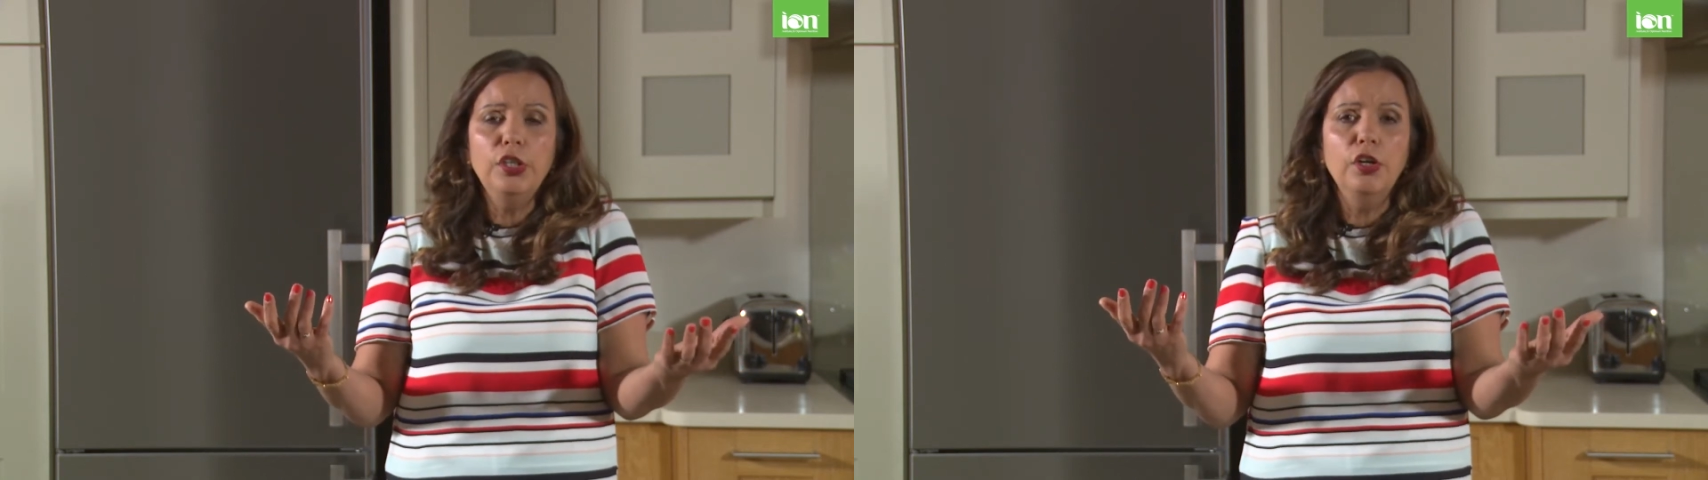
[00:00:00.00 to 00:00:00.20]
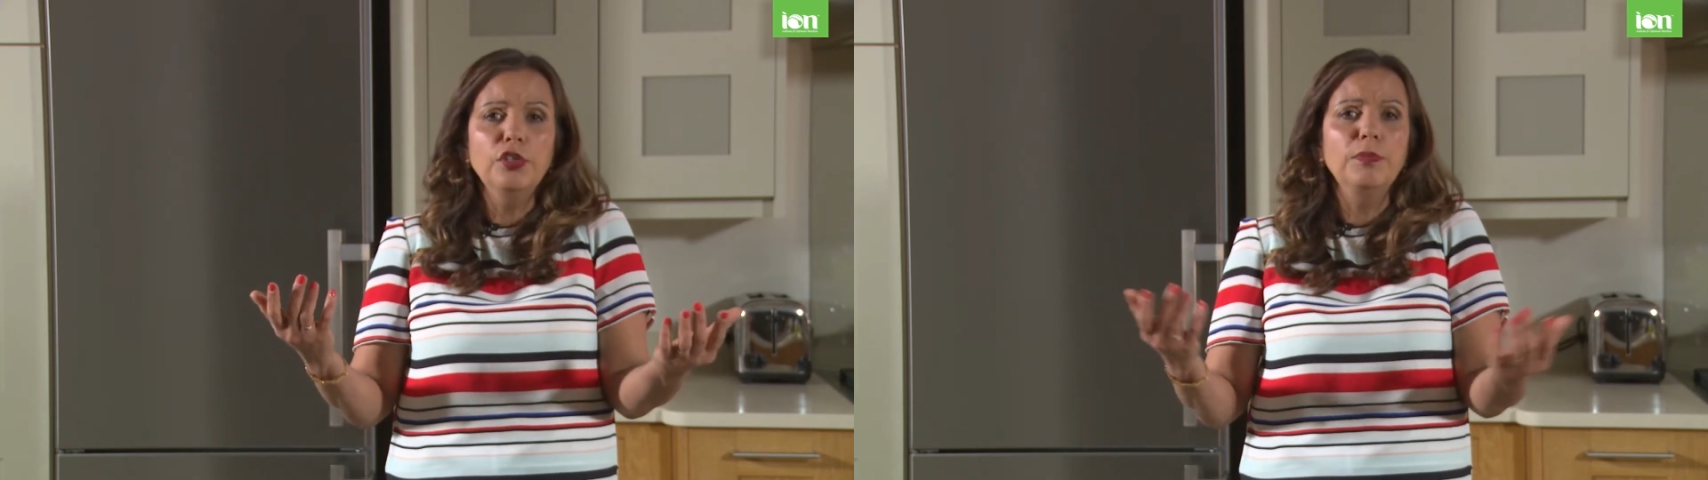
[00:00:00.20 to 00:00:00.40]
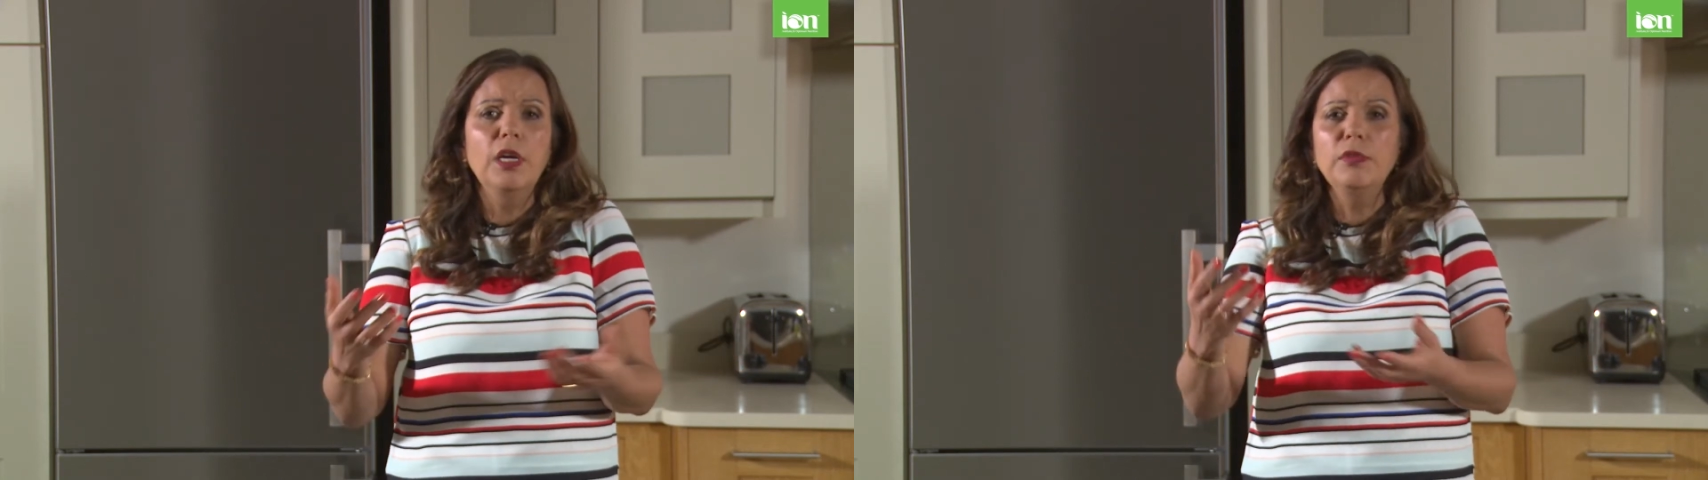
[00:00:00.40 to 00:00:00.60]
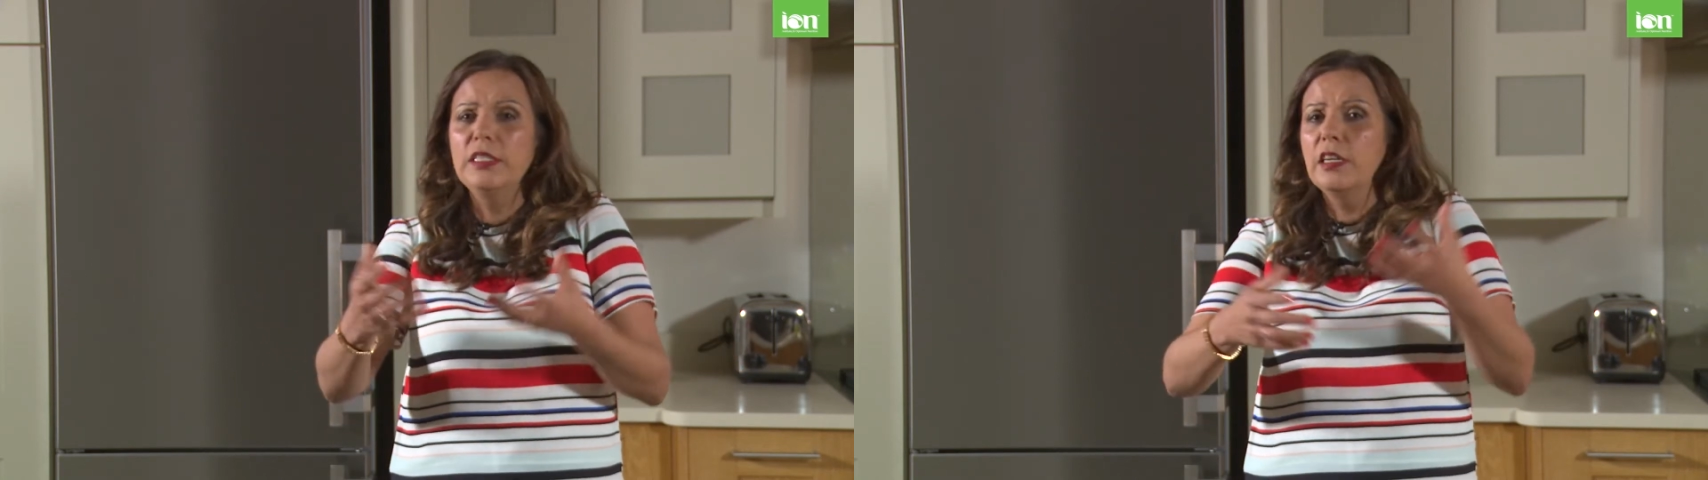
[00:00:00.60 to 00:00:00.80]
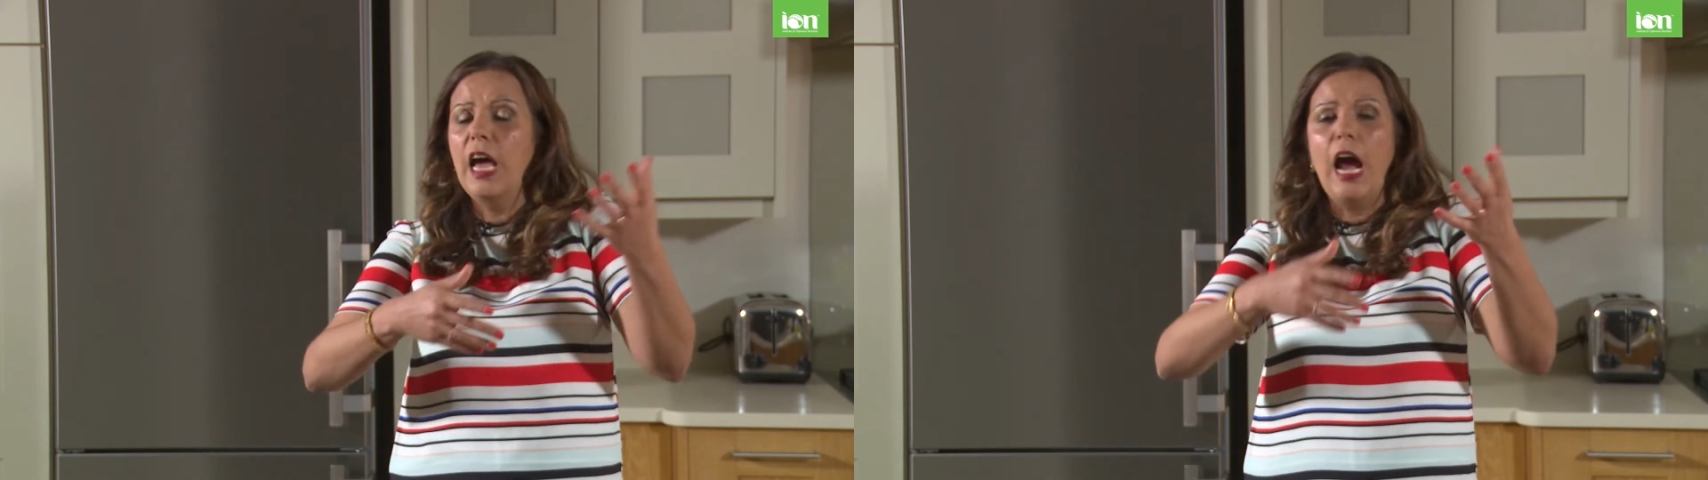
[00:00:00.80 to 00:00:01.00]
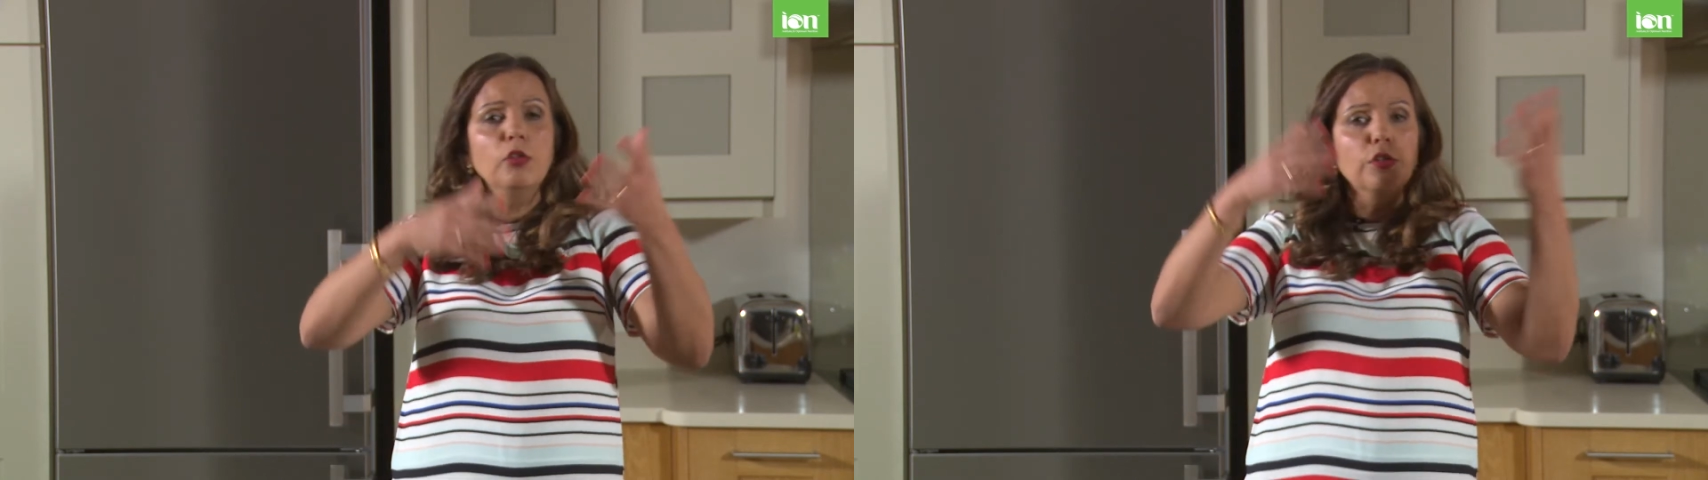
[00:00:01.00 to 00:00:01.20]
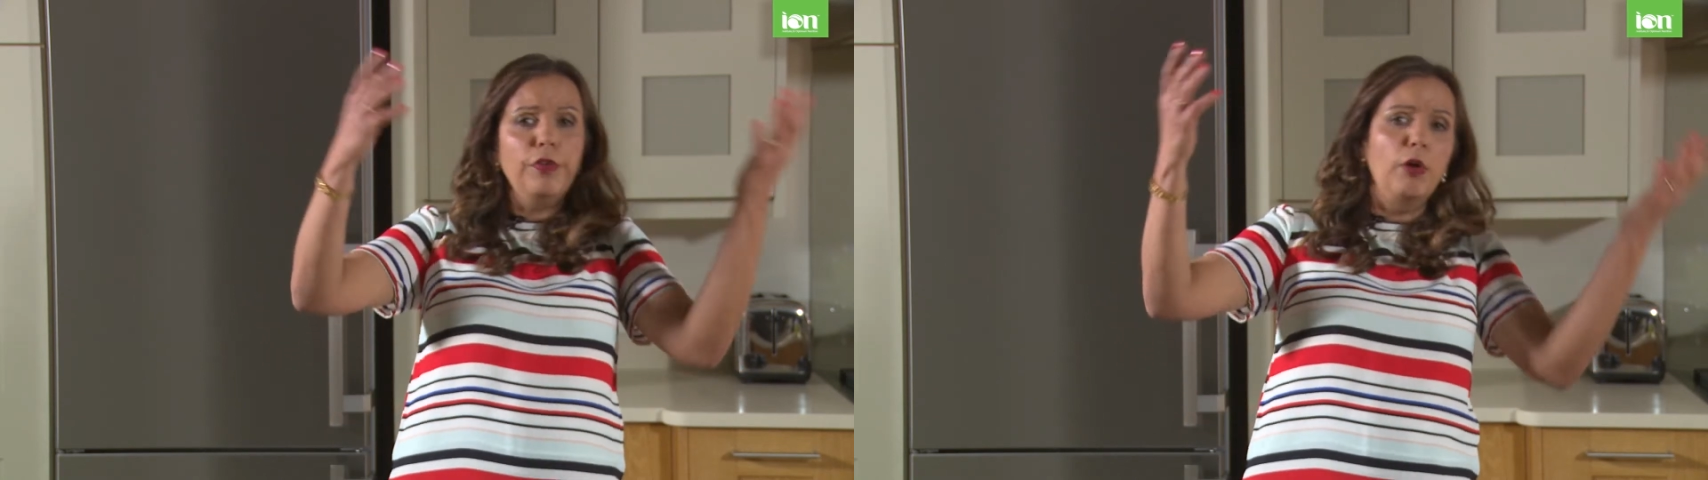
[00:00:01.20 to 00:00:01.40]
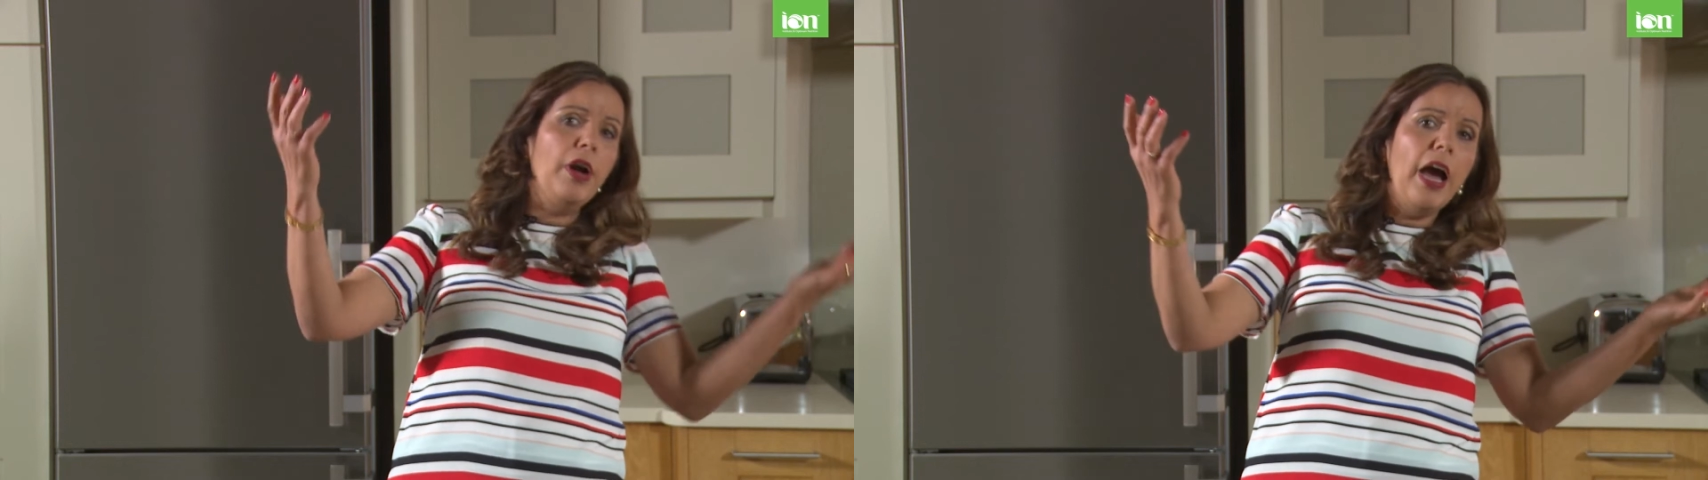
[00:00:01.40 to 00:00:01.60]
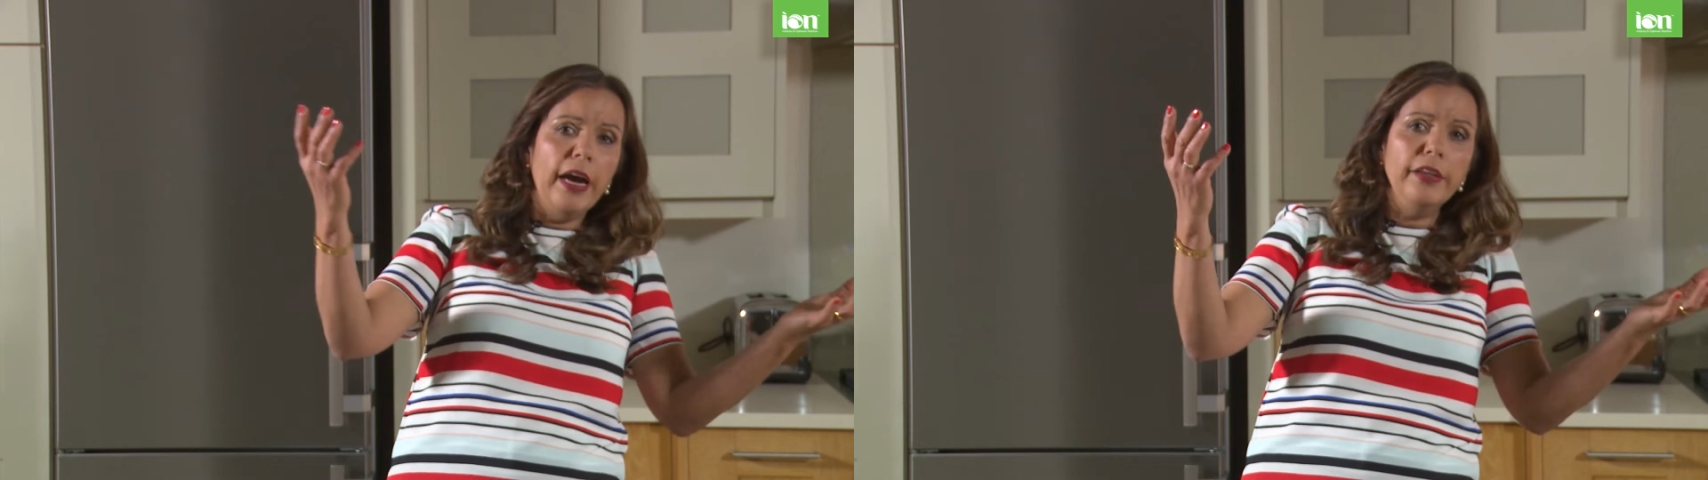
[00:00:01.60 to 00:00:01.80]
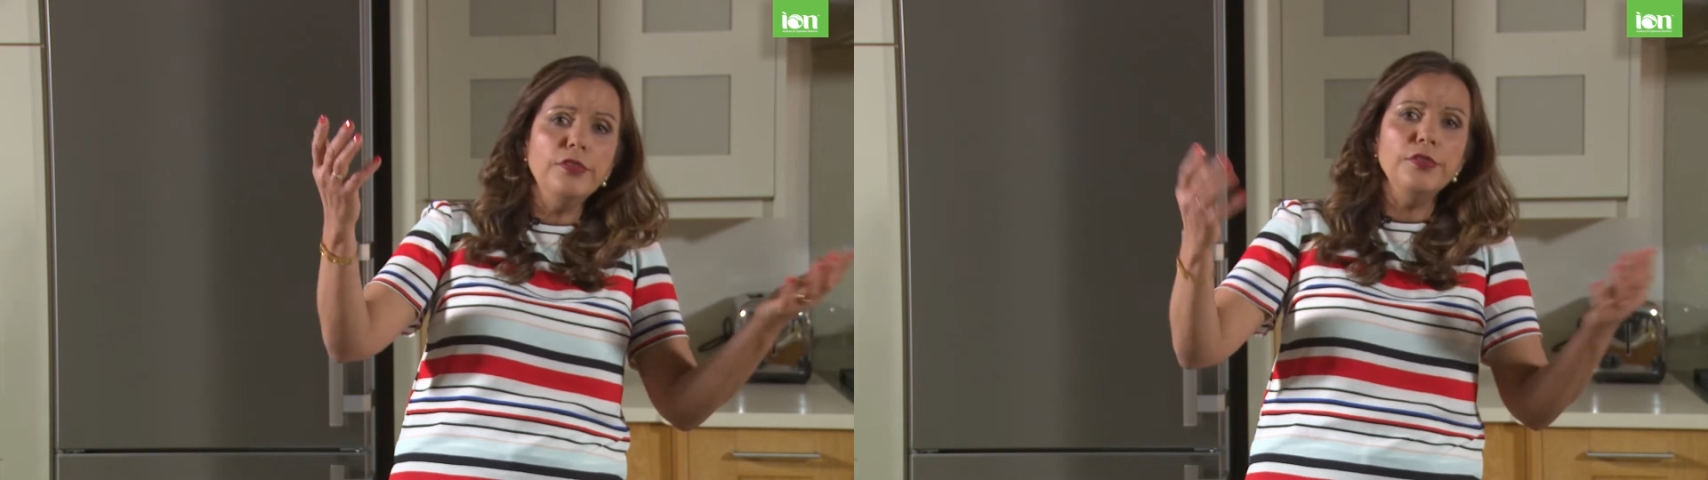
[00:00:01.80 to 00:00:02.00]
Sometimes these are out of our
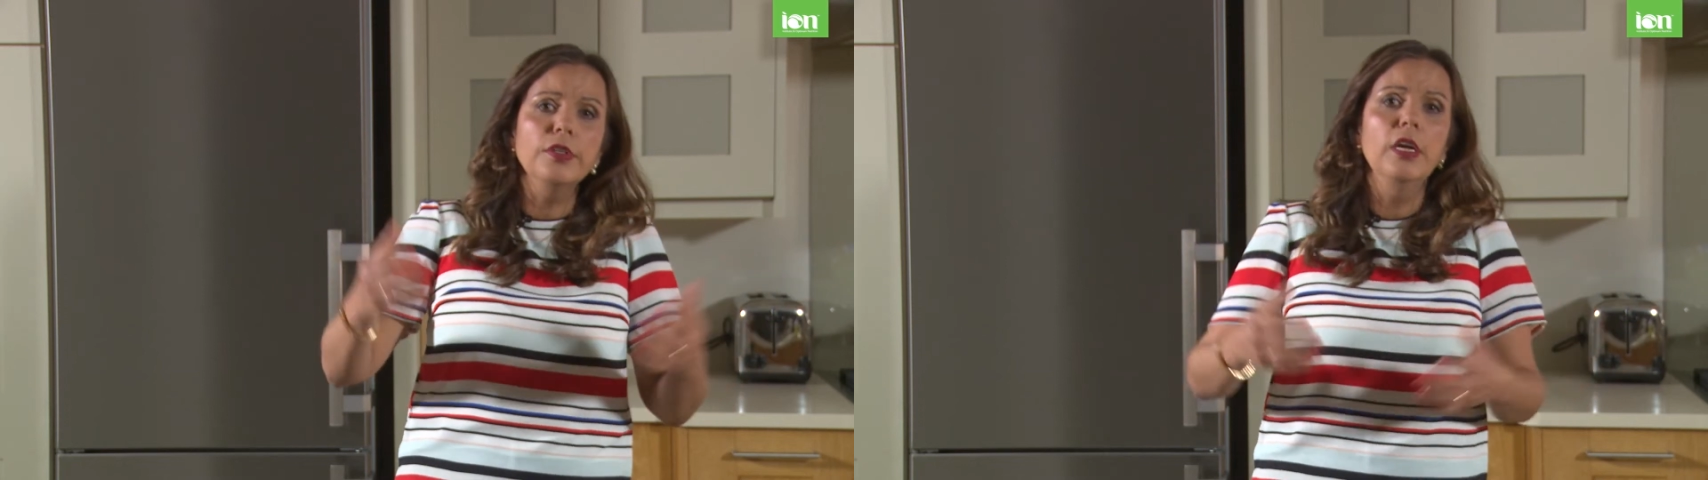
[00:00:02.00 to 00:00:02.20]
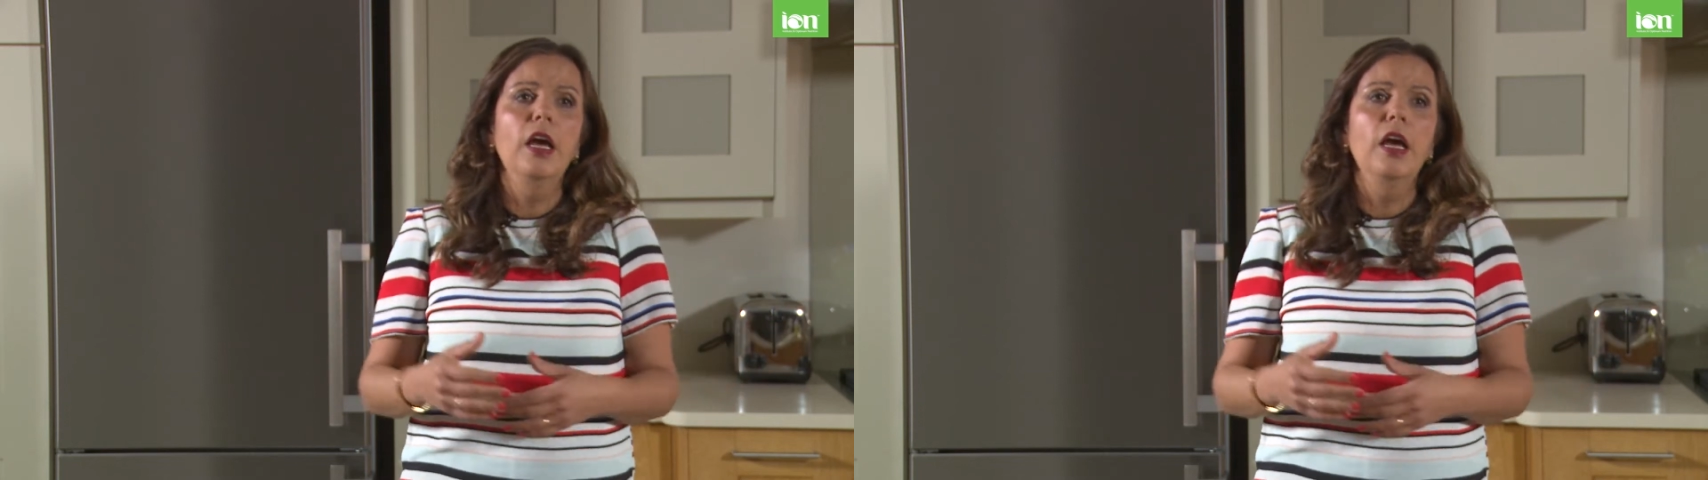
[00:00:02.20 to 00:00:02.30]
hands,